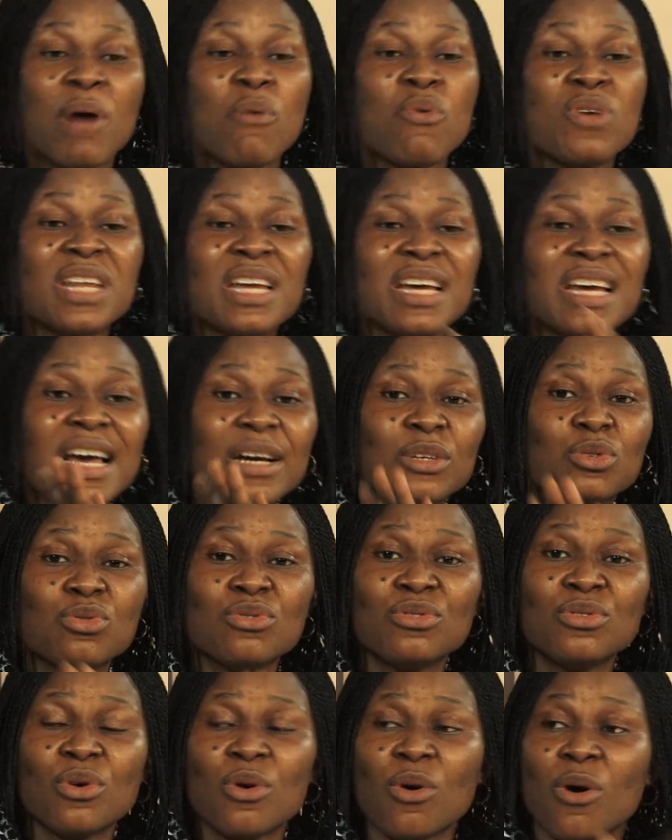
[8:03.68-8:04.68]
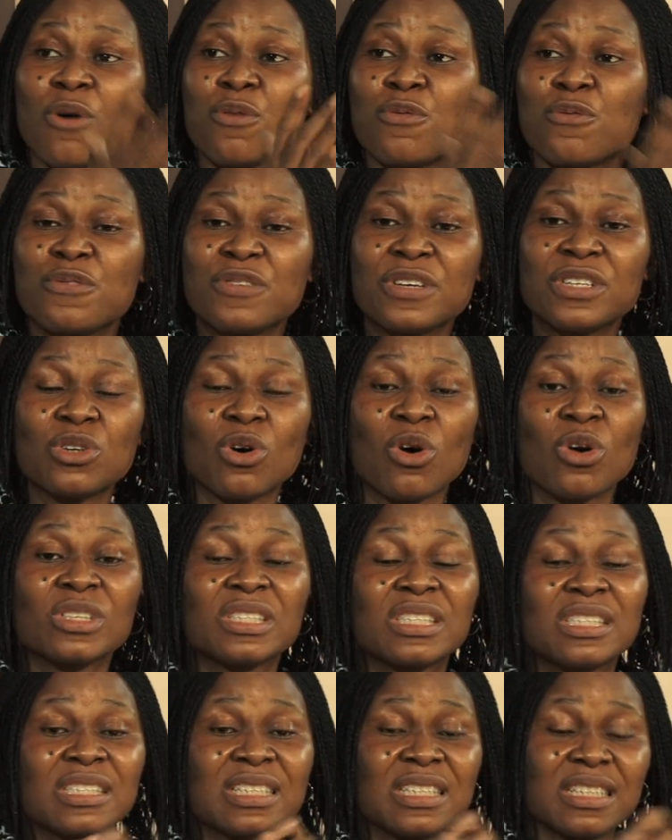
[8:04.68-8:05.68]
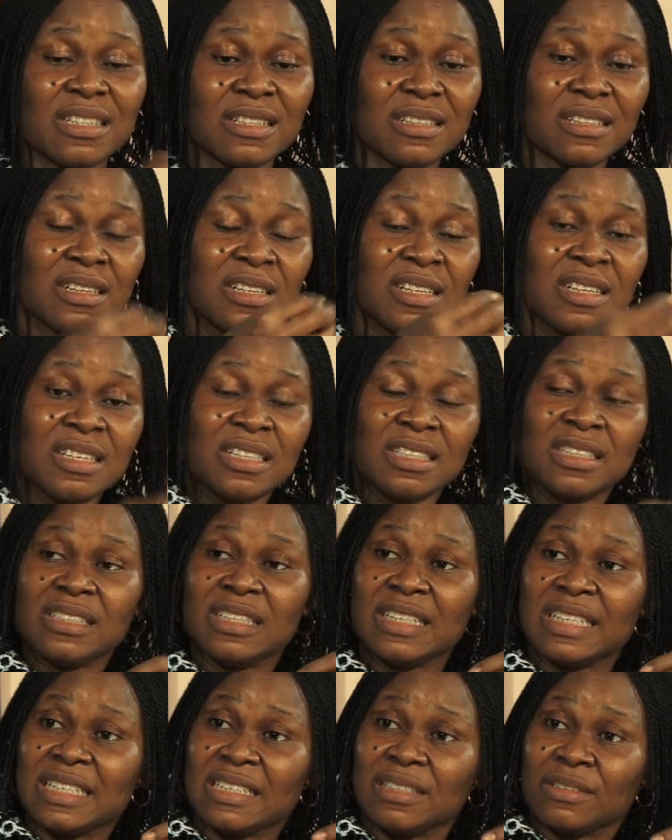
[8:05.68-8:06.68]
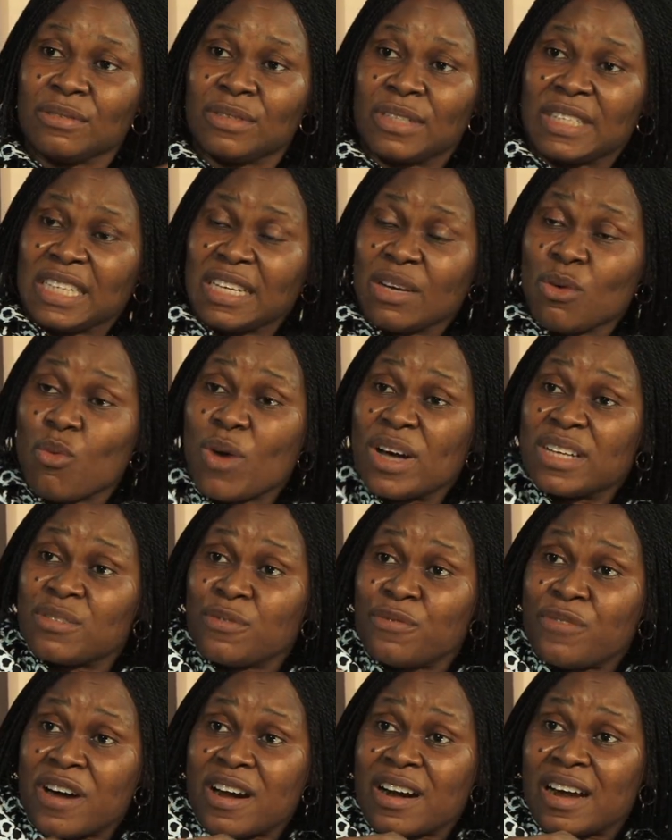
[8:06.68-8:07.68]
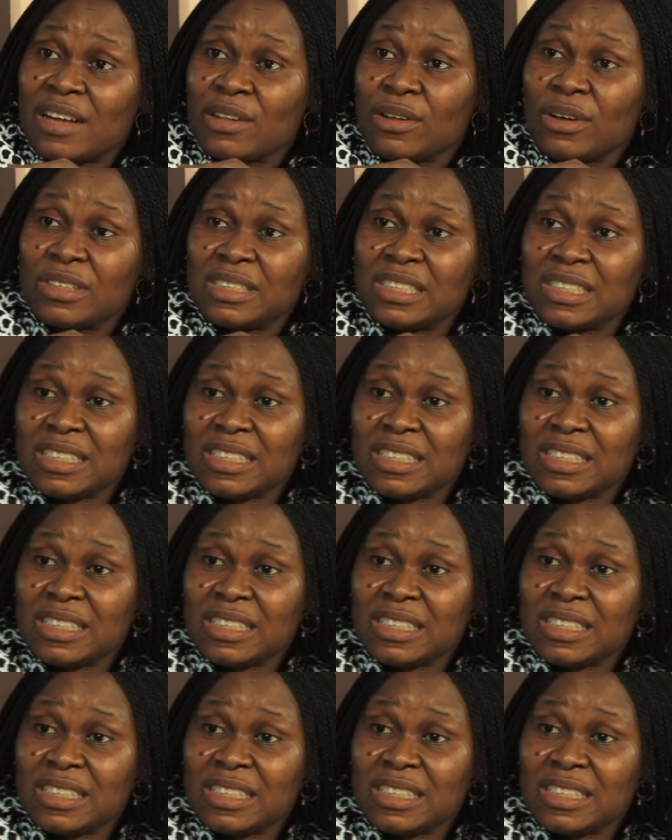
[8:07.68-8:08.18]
But we didn't get to know of it until the thing went viral on